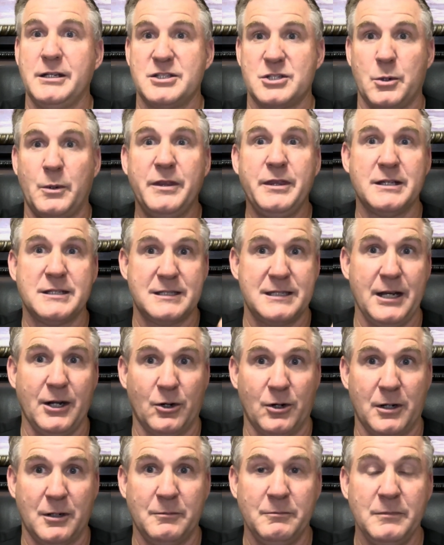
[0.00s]
So in the
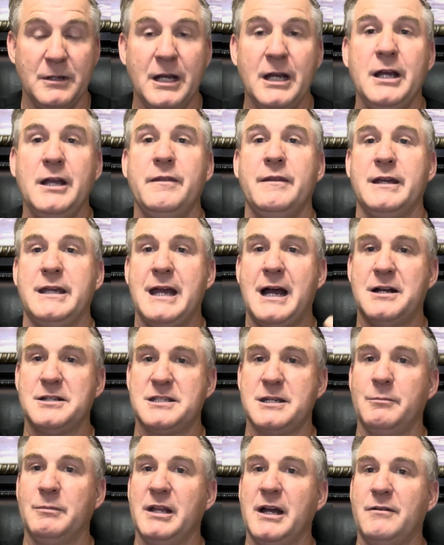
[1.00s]
serum, the
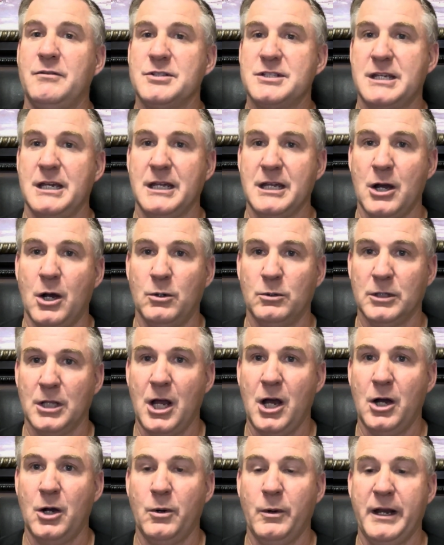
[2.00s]
calcium levels can go low.